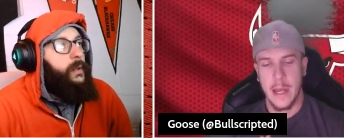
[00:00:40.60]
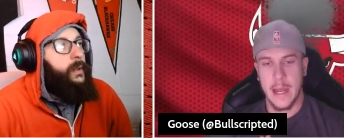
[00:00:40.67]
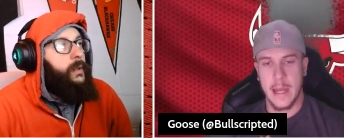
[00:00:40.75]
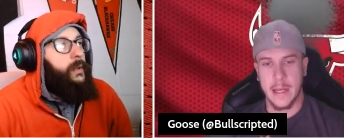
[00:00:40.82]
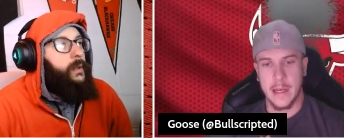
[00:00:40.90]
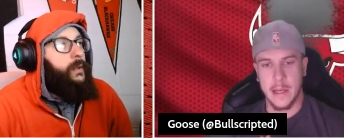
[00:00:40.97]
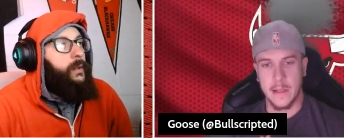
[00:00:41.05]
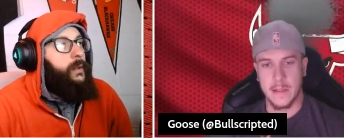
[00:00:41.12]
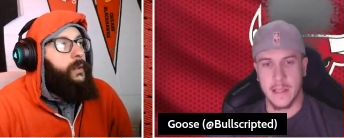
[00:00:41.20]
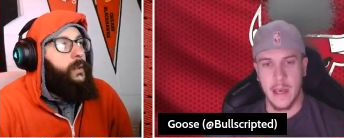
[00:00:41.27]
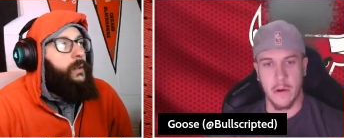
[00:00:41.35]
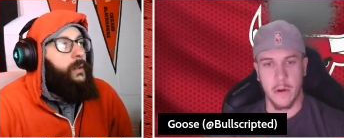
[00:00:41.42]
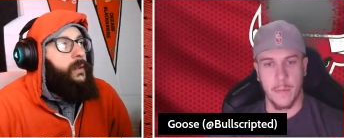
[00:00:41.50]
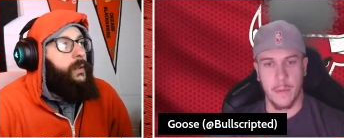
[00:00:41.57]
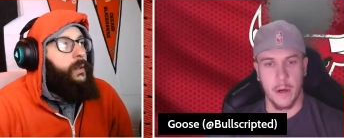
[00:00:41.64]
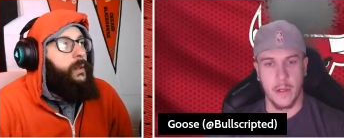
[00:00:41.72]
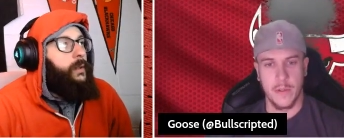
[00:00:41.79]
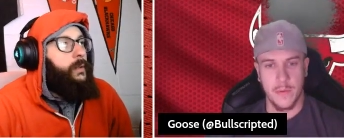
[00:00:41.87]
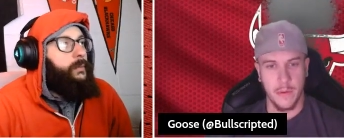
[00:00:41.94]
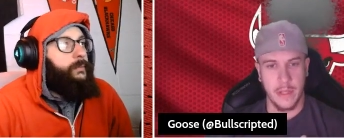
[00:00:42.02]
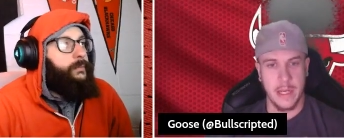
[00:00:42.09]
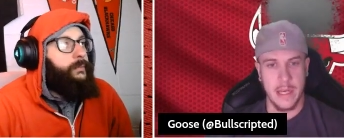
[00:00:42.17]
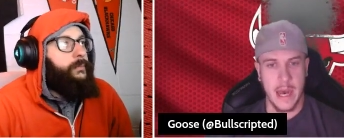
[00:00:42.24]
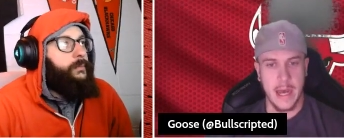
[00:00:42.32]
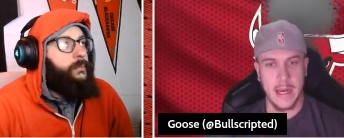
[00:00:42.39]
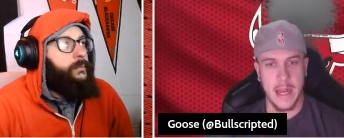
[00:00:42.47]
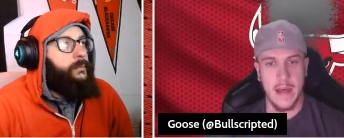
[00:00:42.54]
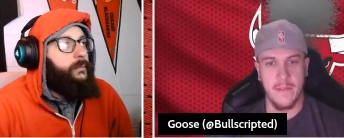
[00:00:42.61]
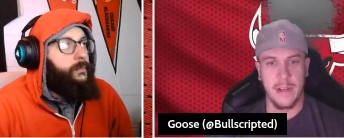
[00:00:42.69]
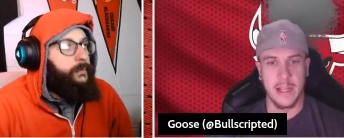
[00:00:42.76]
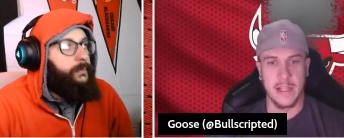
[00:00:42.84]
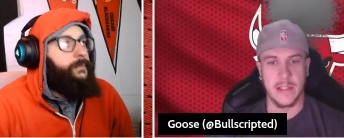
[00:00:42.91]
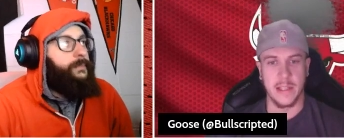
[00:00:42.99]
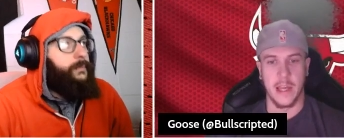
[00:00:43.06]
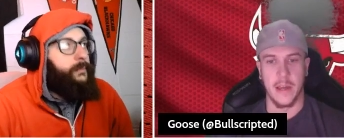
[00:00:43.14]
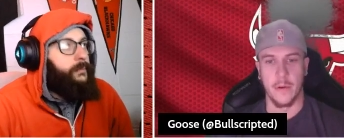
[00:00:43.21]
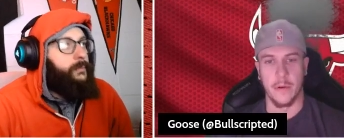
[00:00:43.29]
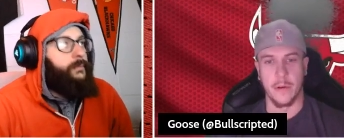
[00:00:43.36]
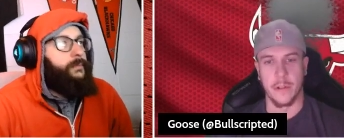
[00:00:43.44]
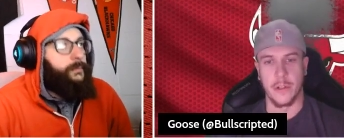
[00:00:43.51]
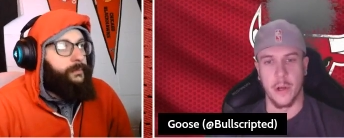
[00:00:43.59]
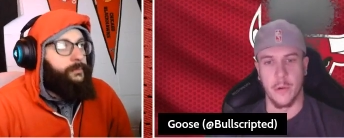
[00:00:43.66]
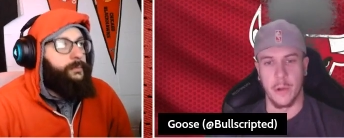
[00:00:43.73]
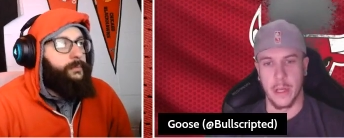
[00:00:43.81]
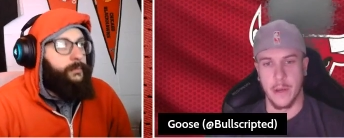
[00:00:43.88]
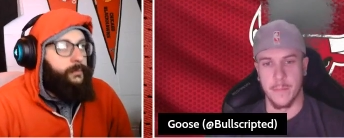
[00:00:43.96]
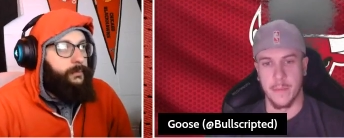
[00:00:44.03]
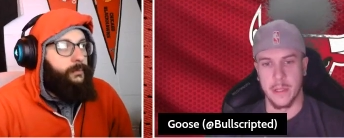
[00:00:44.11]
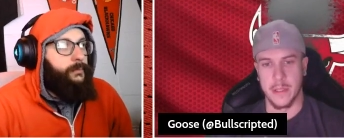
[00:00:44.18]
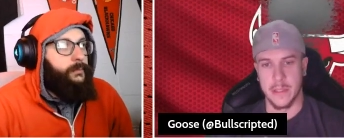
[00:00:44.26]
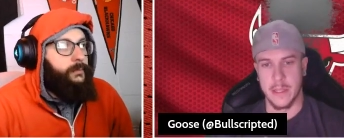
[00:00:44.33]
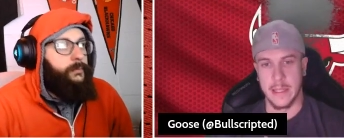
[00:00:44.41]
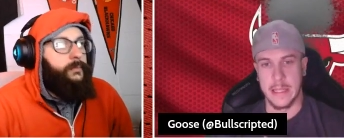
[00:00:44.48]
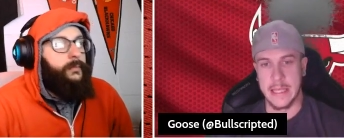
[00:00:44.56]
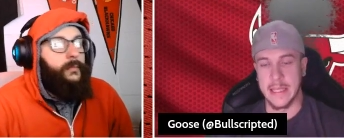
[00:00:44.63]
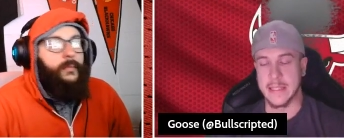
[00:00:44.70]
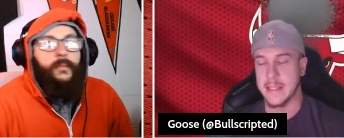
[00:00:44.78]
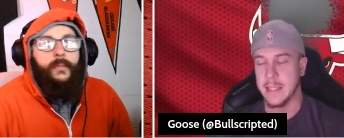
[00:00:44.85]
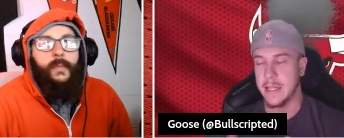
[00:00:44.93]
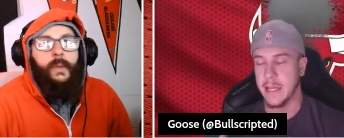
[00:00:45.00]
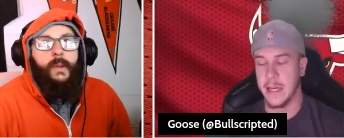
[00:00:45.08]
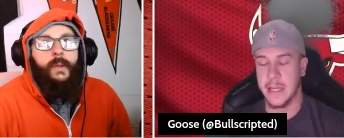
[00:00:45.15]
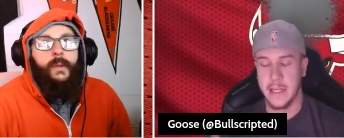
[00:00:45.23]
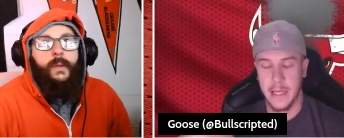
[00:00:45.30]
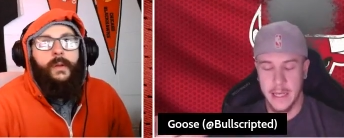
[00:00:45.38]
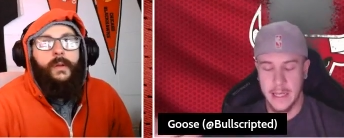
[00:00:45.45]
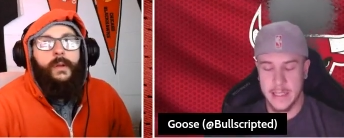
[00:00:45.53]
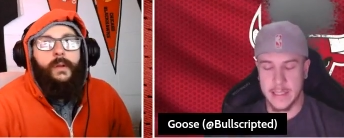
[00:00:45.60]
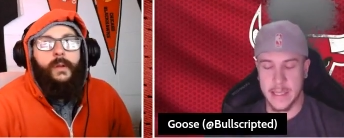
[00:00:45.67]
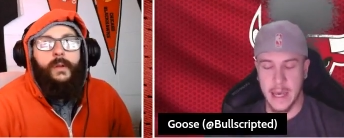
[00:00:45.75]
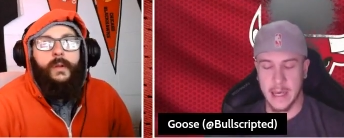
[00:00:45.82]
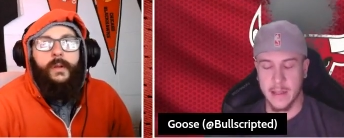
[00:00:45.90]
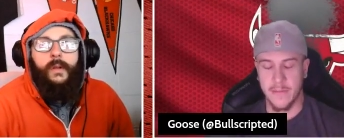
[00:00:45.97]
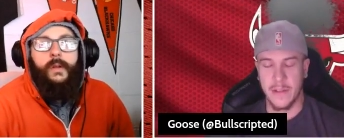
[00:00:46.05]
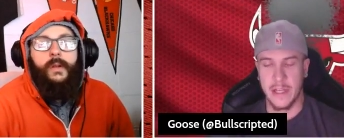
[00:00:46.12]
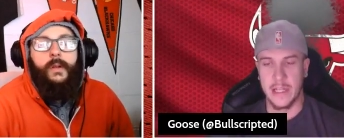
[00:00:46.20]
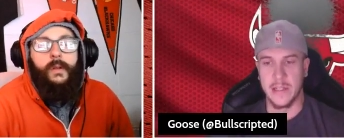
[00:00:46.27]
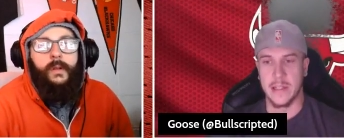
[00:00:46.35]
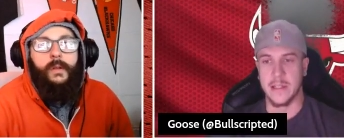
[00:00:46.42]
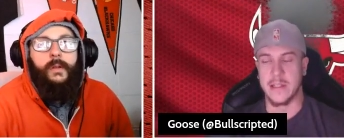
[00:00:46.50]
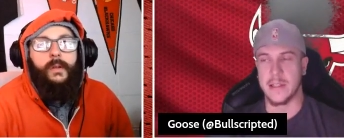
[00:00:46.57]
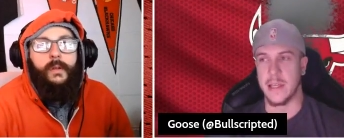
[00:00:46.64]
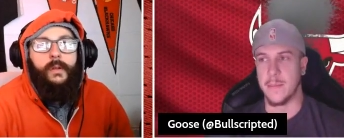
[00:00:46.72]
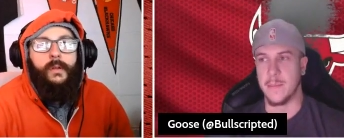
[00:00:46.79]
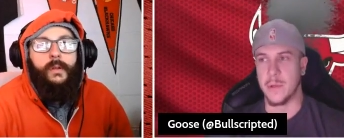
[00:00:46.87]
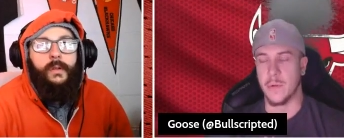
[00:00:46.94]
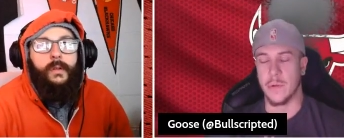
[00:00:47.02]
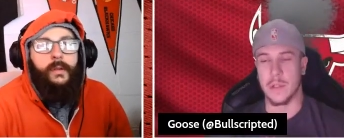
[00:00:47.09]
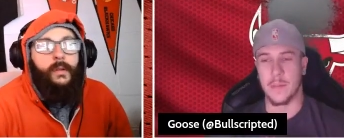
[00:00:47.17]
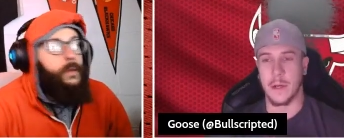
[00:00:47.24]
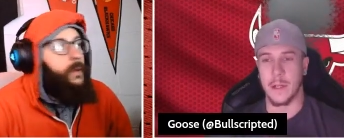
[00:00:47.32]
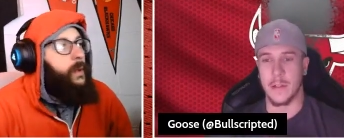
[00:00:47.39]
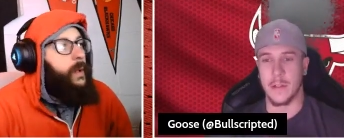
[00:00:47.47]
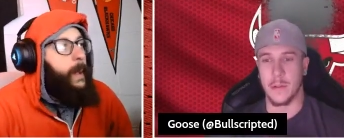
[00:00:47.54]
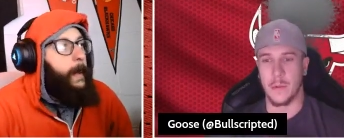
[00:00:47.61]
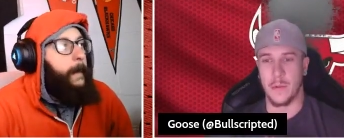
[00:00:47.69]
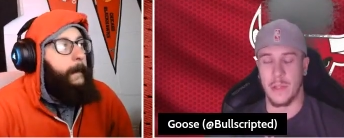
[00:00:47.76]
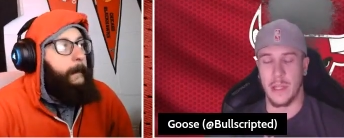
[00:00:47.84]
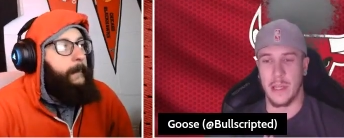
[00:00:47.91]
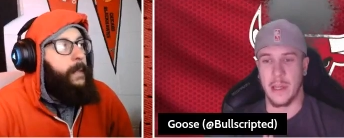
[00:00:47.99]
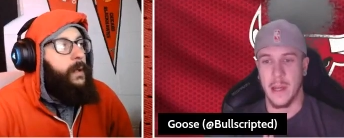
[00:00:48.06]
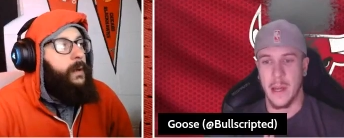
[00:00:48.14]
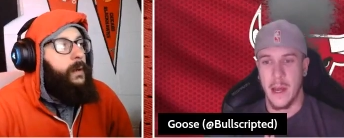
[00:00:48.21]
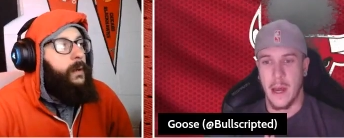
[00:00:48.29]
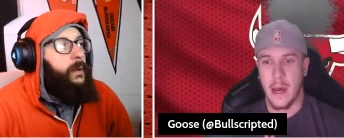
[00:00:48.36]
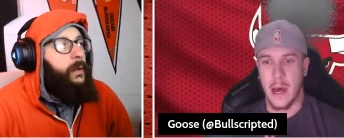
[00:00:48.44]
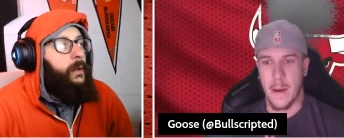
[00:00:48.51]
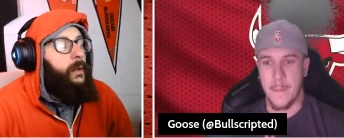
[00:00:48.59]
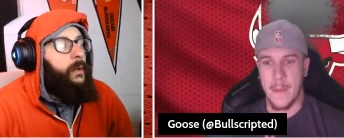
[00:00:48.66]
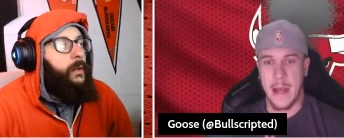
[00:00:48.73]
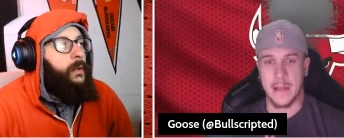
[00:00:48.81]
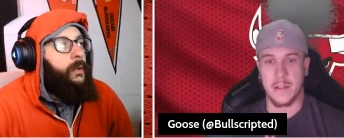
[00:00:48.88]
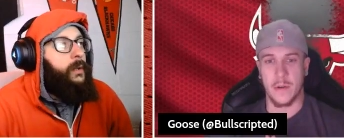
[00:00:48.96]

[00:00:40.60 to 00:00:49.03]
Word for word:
Speaker 1: and his counterparts really not having it together and showing up. But at least tonight, Zach LaVine did seem to respond to the uh, mass